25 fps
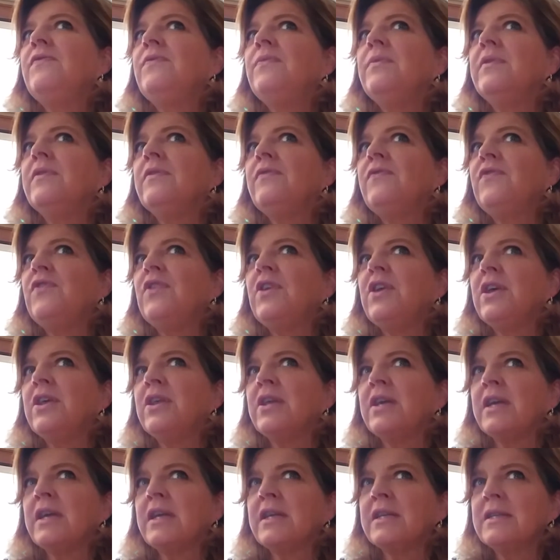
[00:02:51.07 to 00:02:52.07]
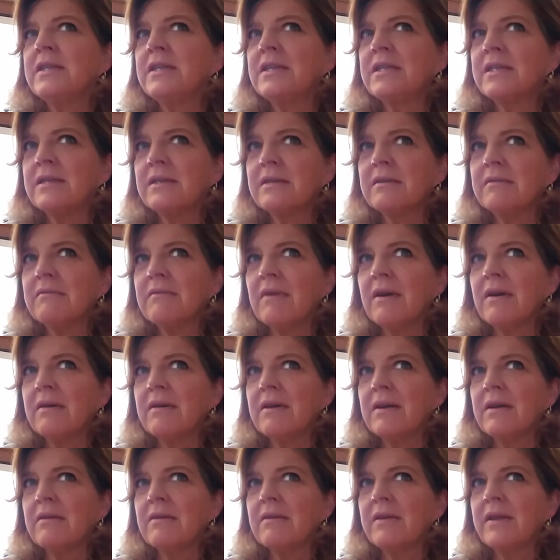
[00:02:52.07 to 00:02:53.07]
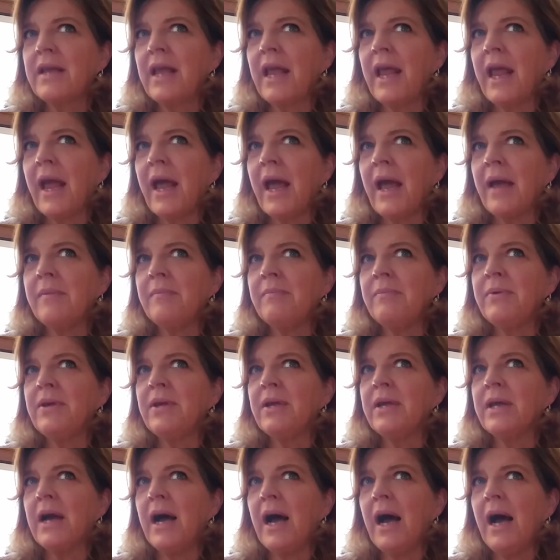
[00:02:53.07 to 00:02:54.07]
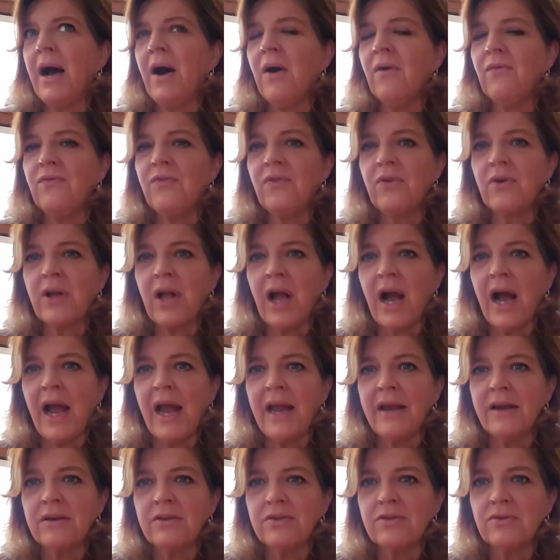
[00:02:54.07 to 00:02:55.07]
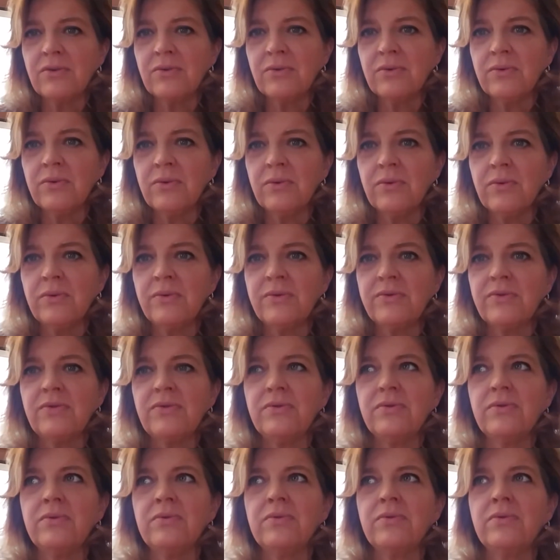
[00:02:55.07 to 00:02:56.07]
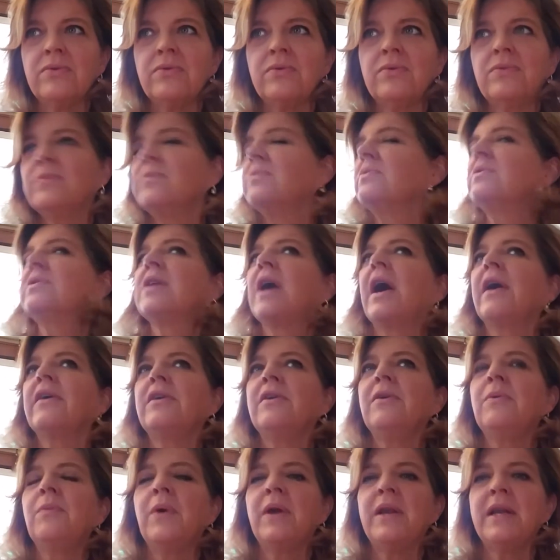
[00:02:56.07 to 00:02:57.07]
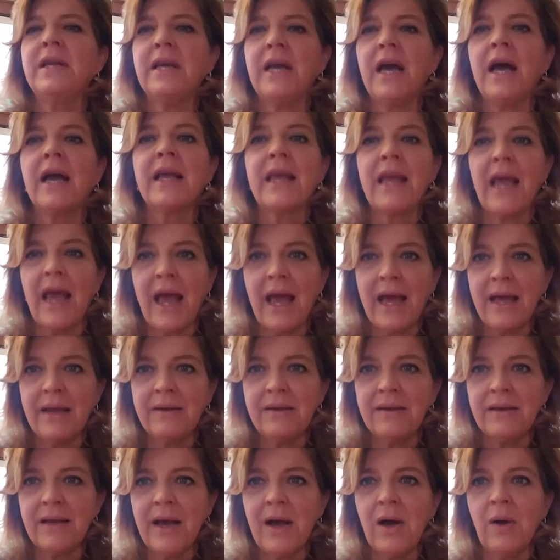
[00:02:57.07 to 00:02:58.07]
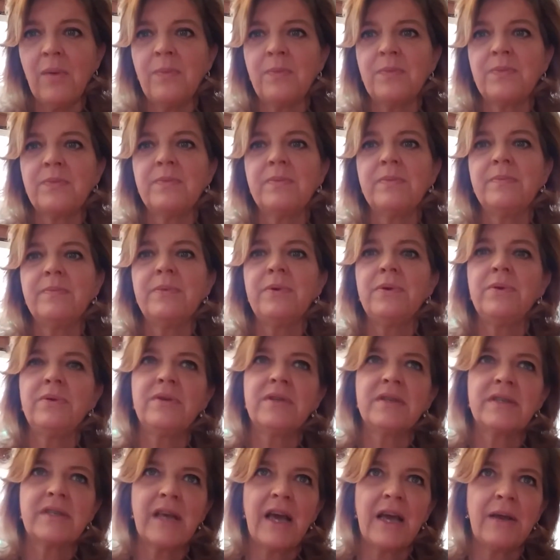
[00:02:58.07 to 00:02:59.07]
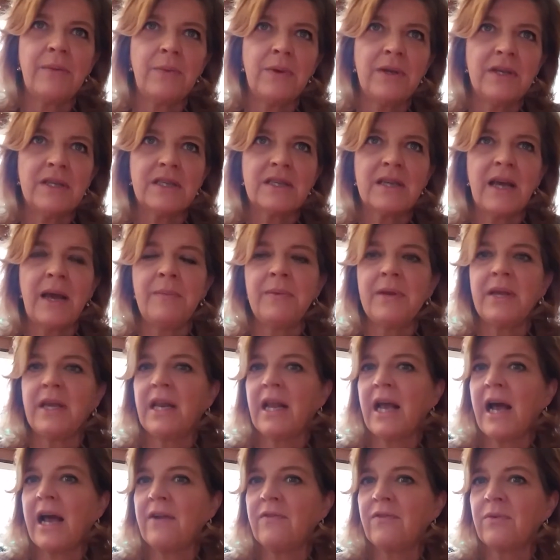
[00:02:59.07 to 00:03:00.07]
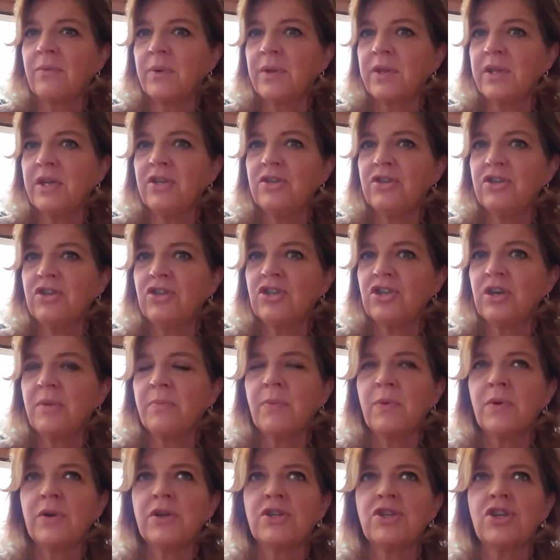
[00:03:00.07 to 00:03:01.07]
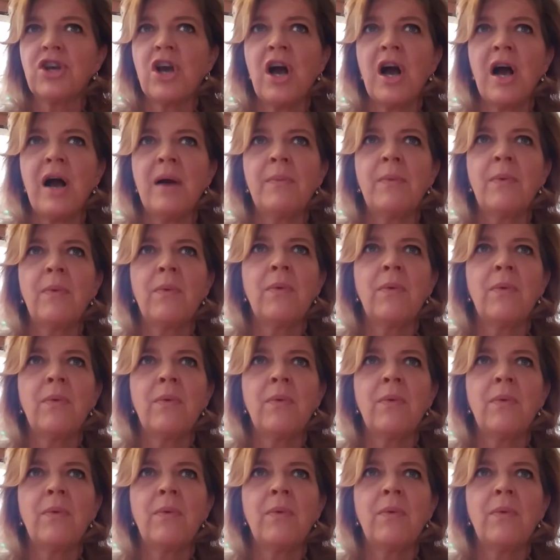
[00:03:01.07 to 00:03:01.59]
Feelings can be a helpful guide and tool to tell you help you decide when it's time to get out of a relationship or a job,